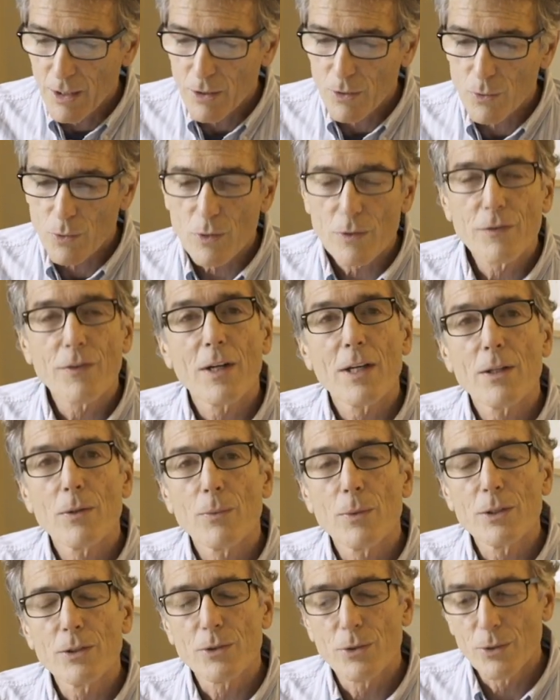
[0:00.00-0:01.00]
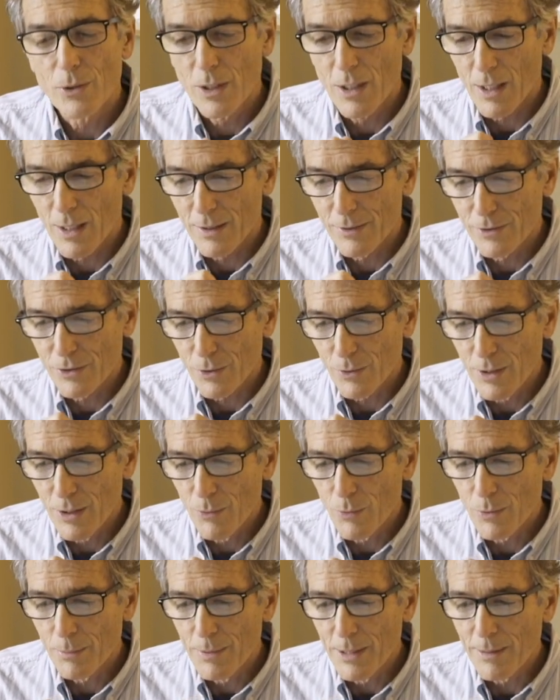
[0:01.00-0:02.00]
glorify the one true God, so he
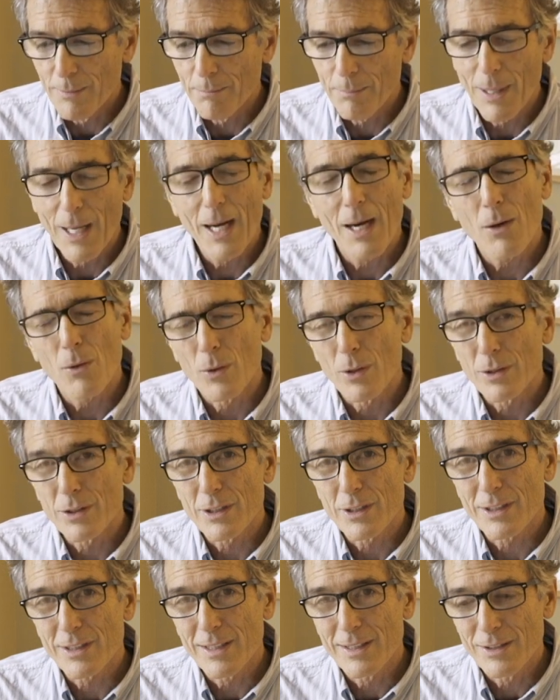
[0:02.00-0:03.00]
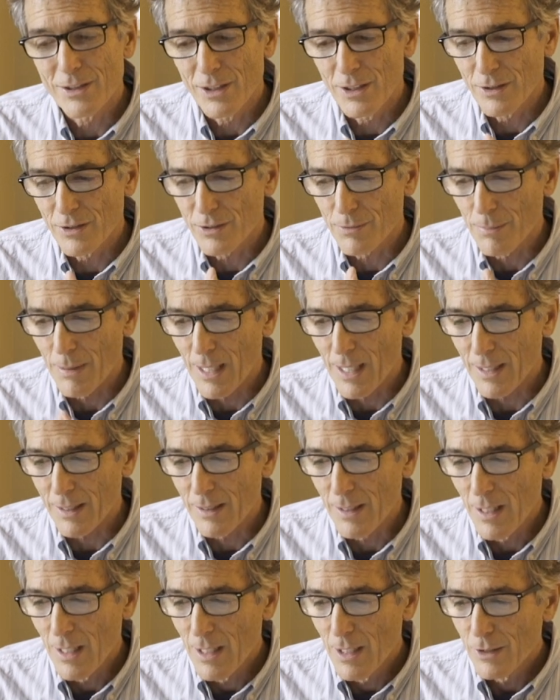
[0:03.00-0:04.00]
will be empowered to send Jesus
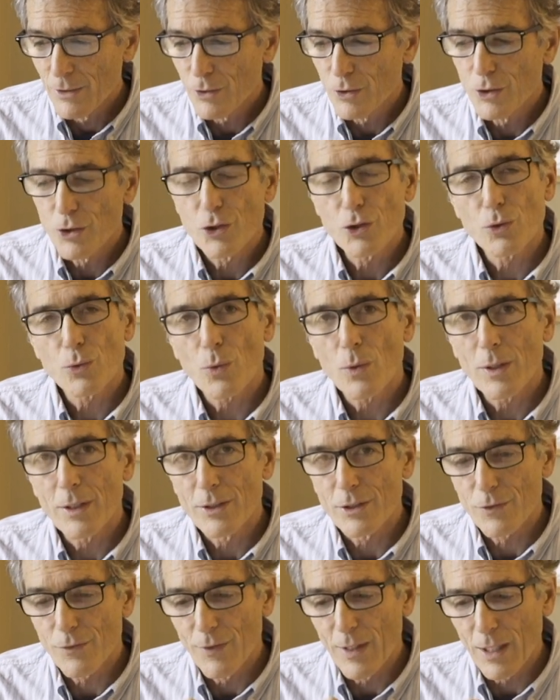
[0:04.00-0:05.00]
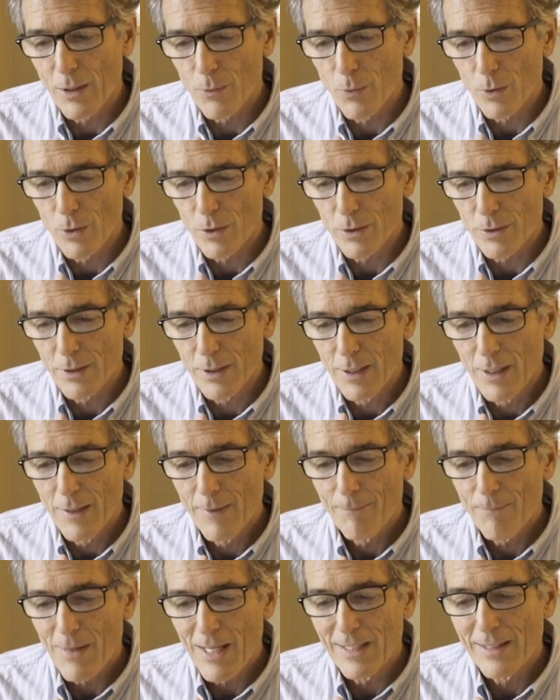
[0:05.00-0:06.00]
back to destroy this fake world
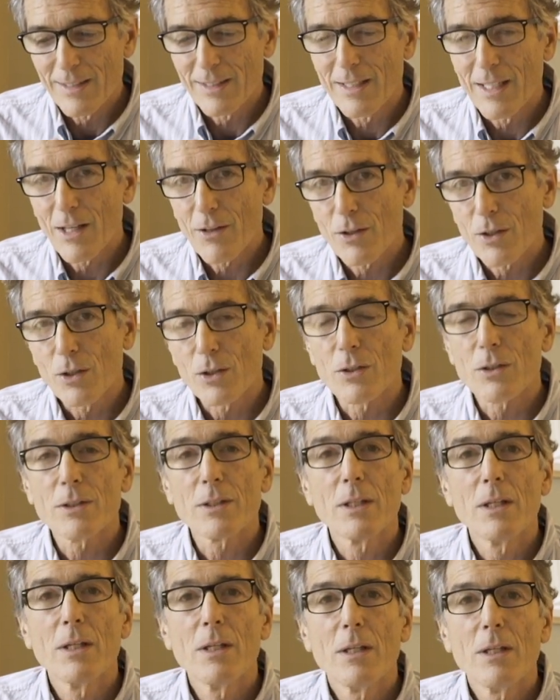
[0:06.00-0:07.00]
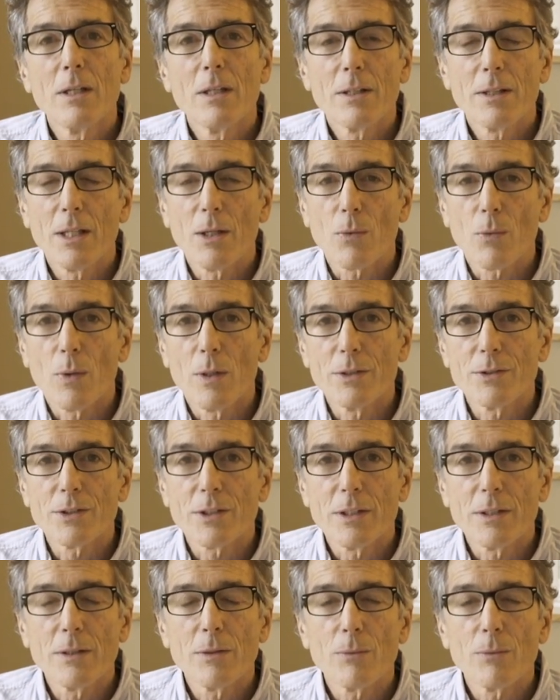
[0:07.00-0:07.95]
and the death cult that runs it